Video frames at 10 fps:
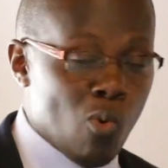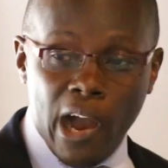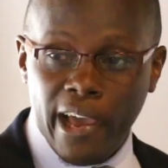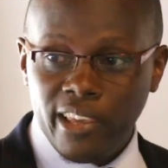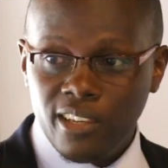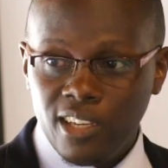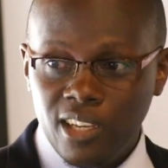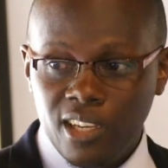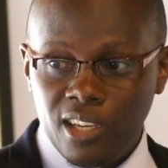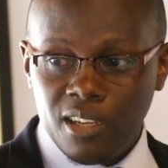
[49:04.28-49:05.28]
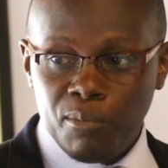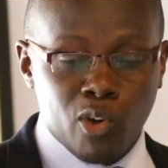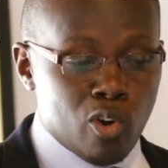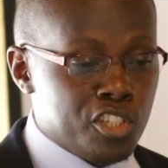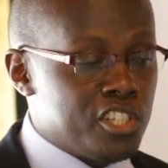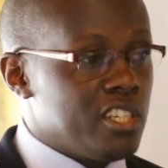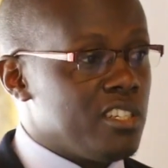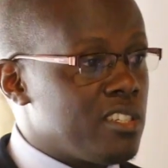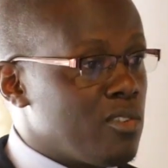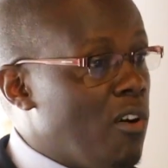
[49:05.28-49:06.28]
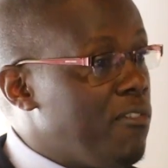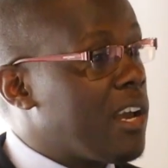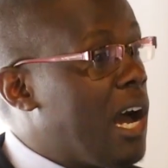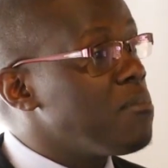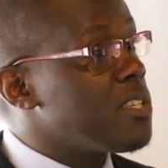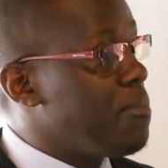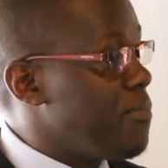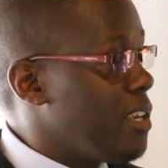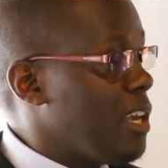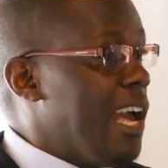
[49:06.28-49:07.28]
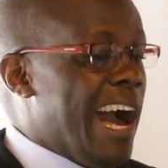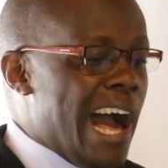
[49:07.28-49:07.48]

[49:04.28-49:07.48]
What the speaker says: Why? Because she's overcome something.